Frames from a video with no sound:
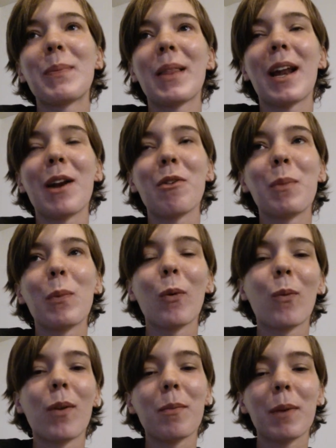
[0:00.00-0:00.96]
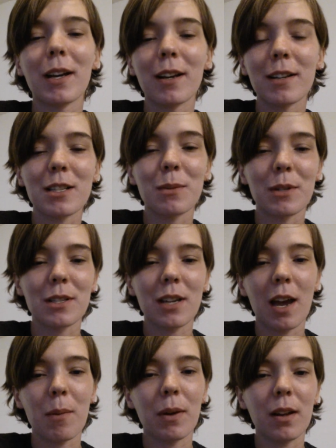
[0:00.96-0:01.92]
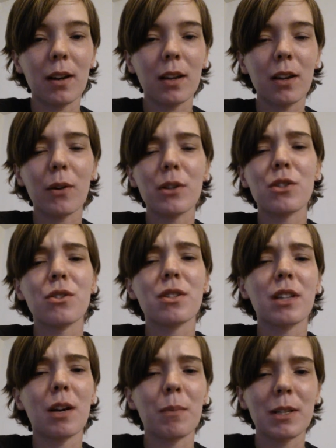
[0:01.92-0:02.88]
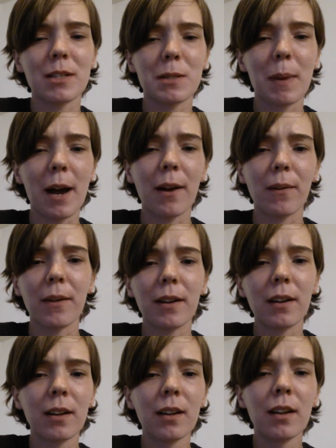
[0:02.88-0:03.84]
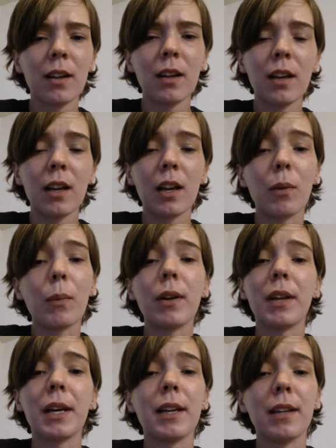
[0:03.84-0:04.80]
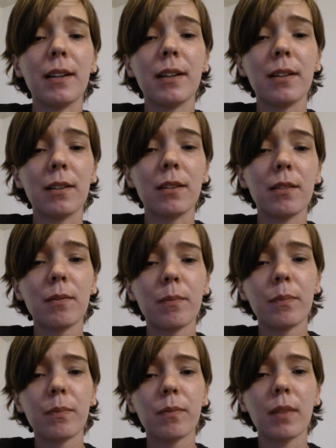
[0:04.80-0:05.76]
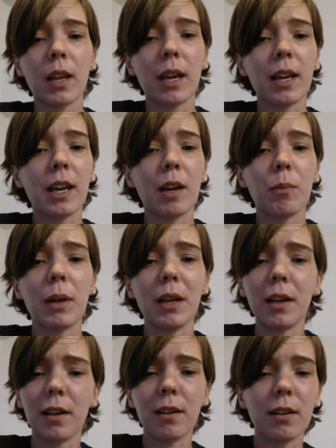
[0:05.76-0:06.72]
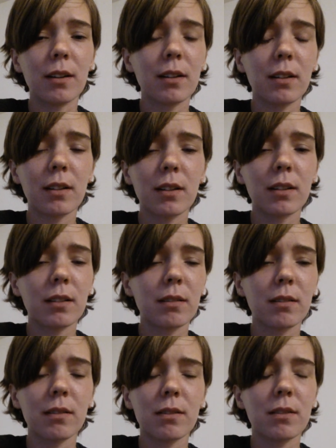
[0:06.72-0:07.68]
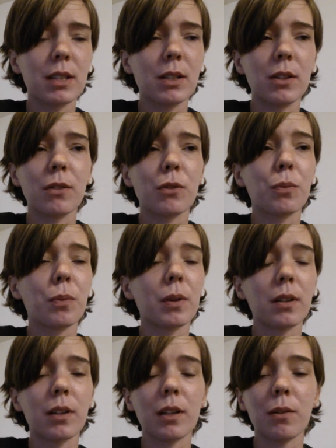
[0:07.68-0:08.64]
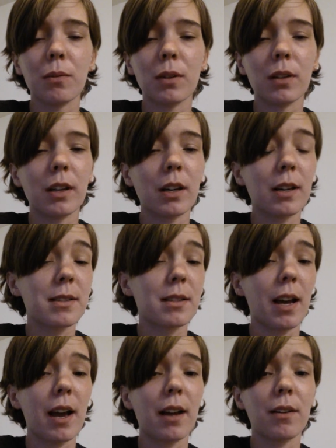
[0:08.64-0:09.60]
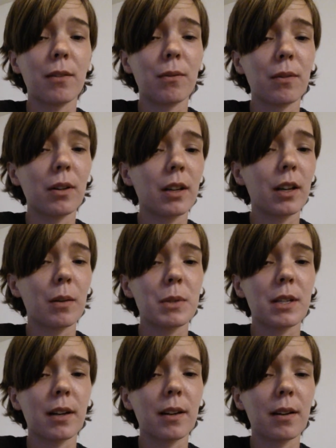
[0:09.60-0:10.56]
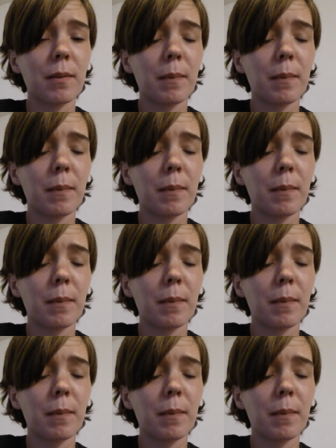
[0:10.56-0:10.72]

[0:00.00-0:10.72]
And I remember one of my customers came in. He always used to come in smiling, and one day he didn't. He came in and looked really, really sad, really upset.